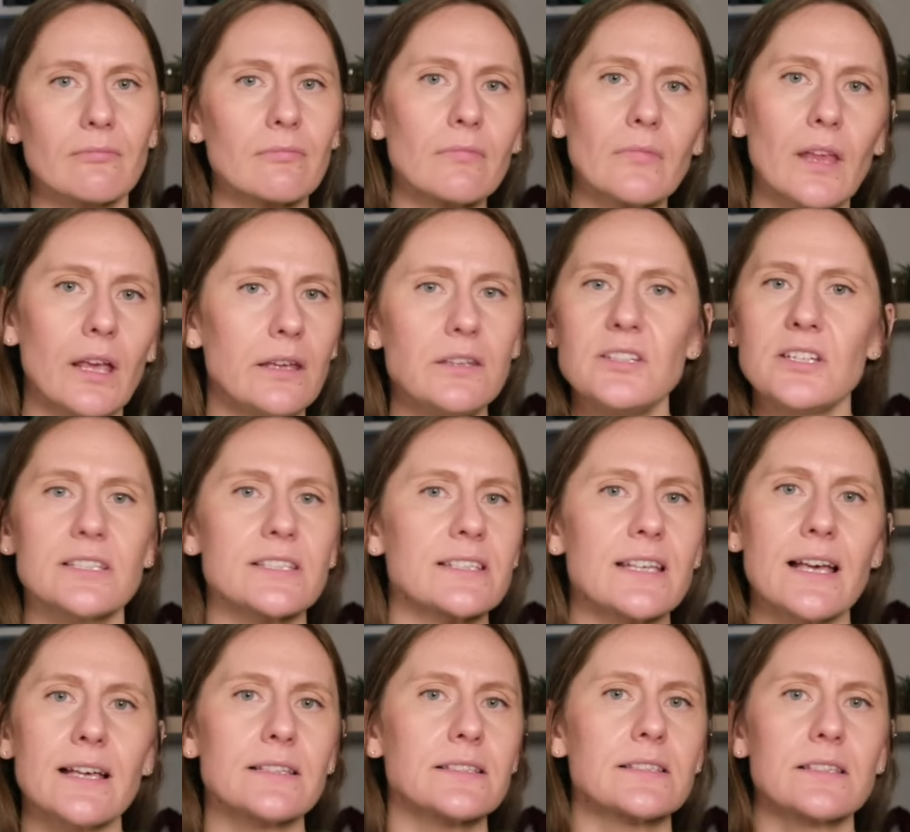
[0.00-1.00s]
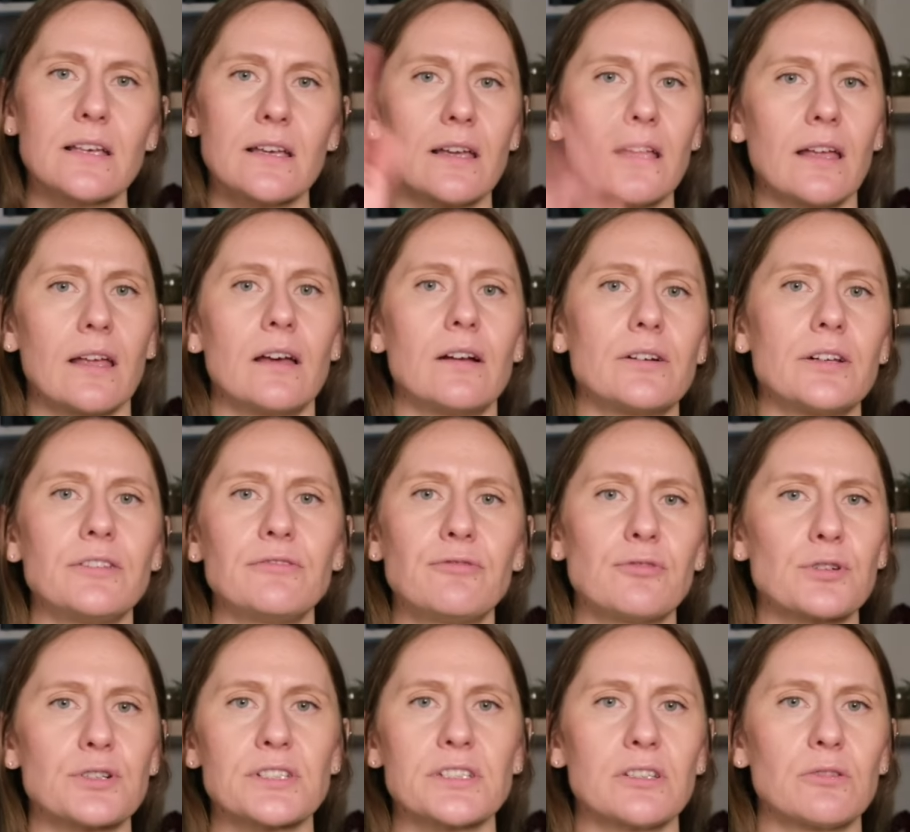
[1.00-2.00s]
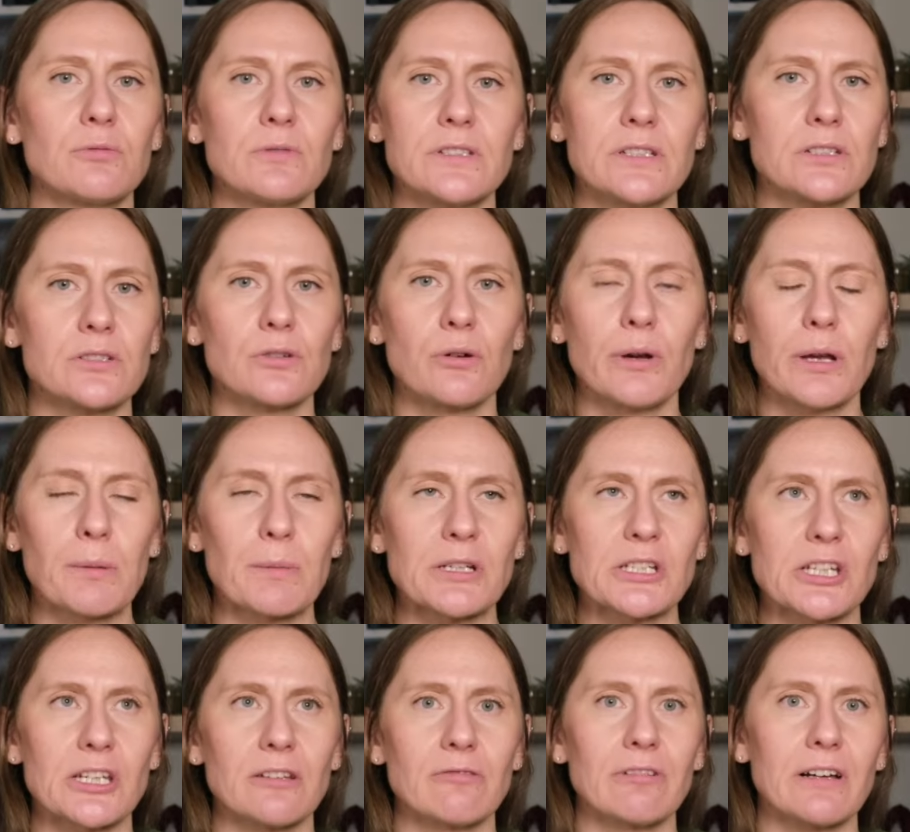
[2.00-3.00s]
It just says reinforce it with the sewing machine.